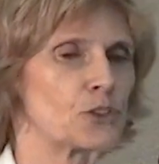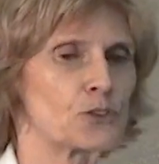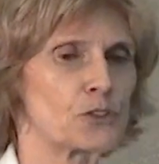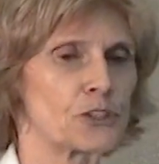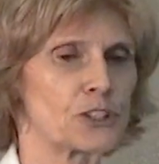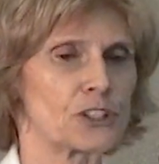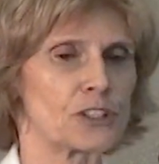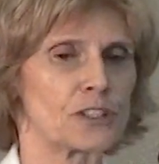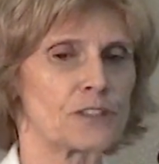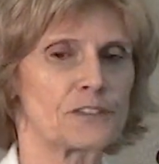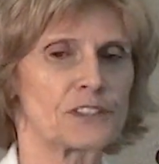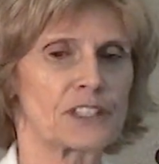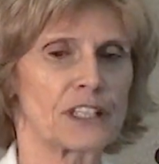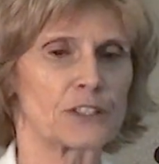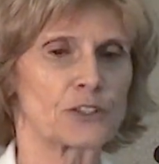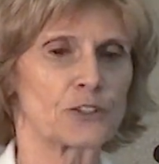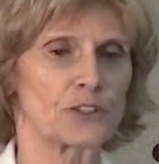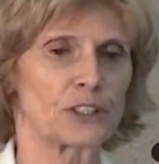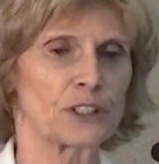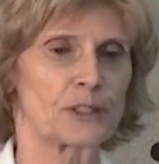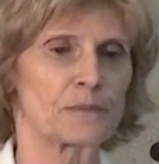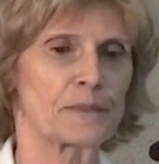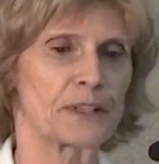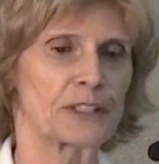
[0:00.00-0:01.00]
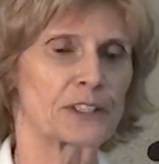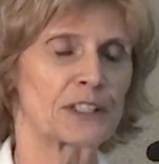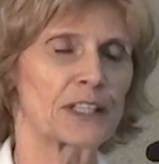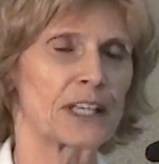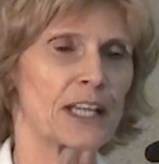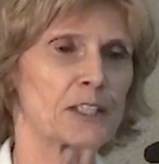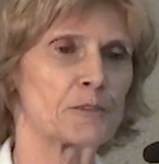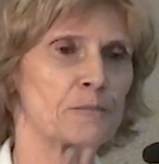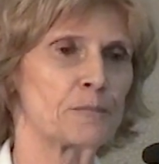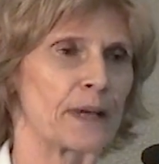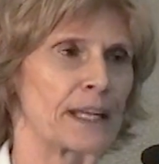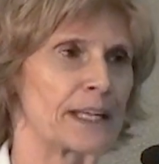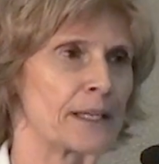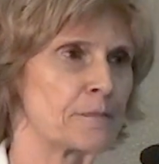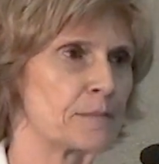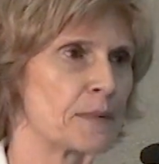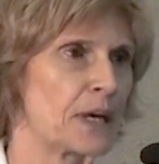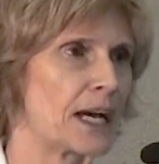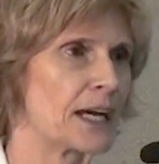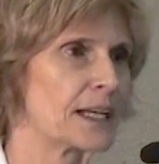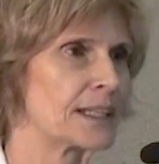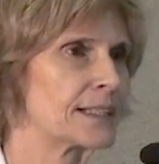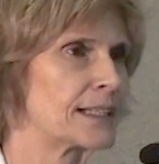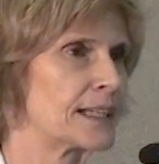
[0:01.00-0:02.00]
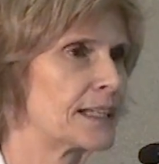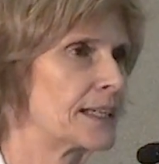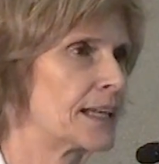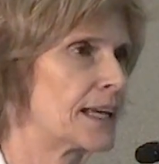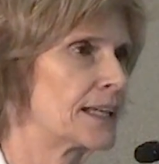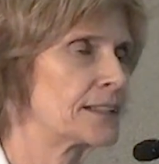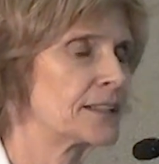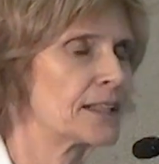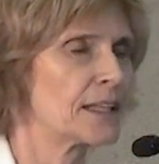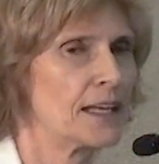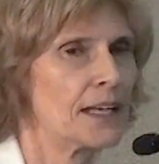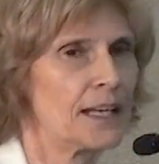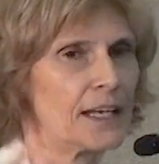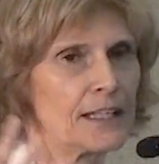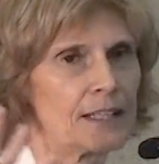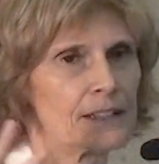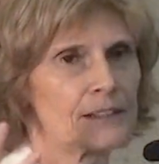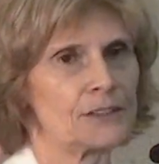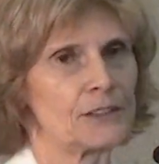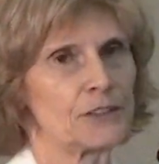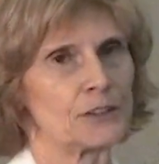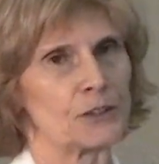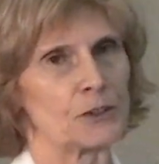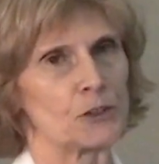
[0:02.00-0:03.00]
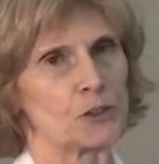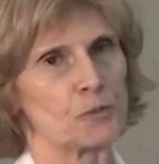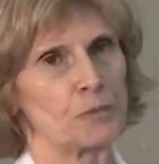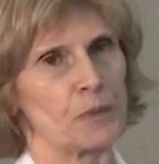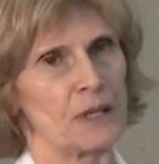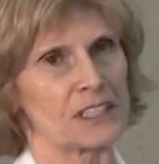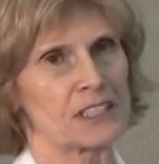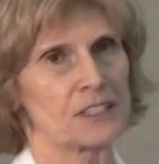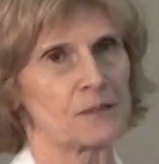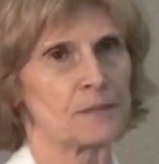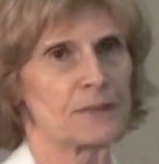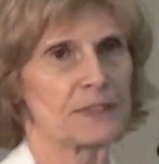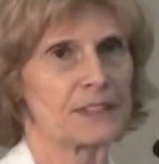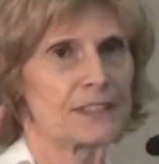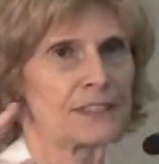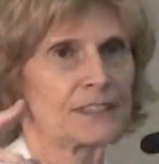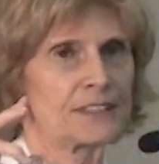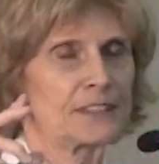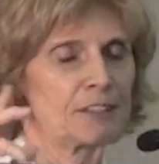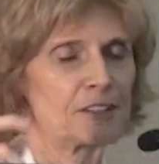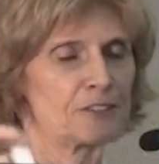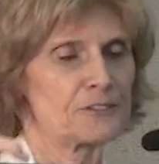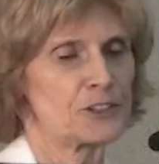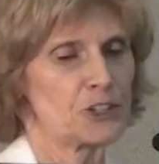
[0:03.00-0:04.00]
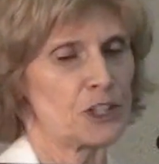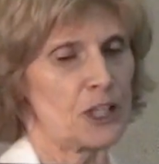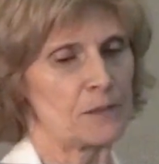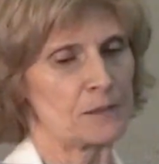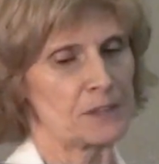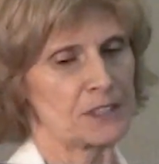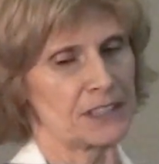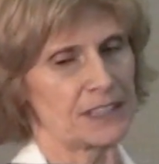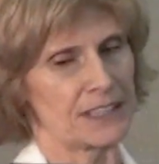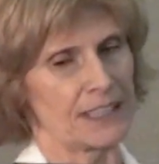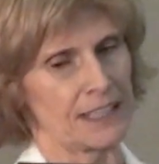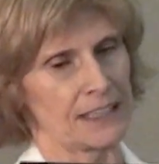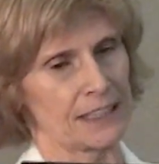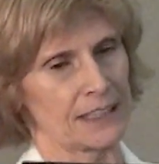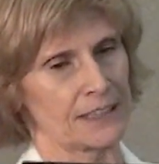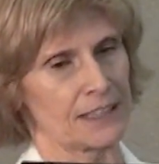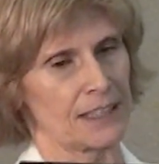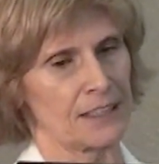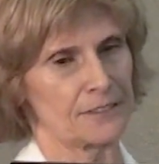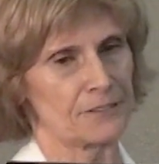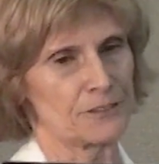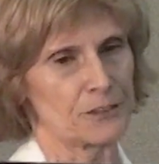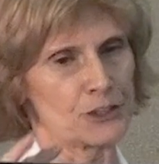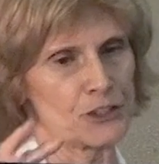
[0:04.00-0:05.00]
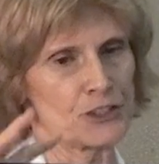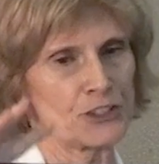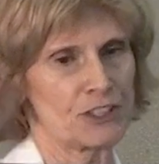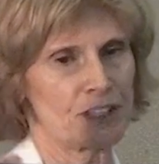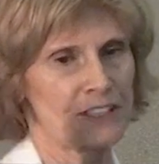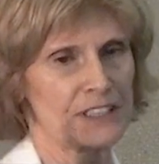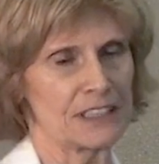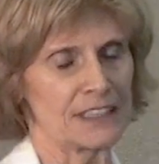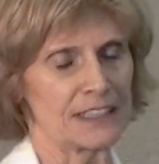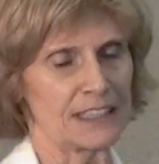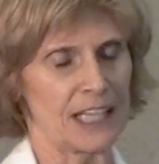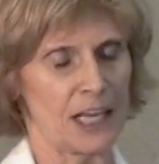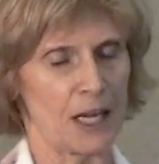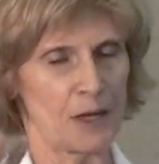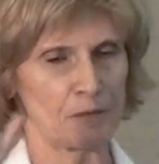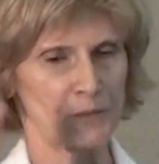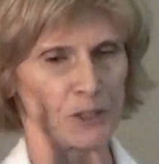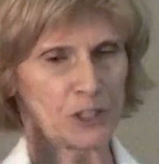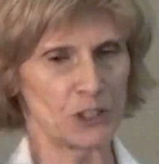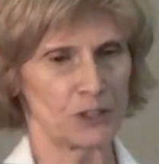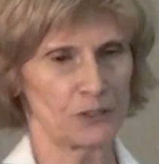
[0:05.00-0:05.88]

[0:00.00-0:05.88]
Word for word: of Nutrition of Central America in Panama. And I had, you know, possibility of jobs in Canada versus INCAP.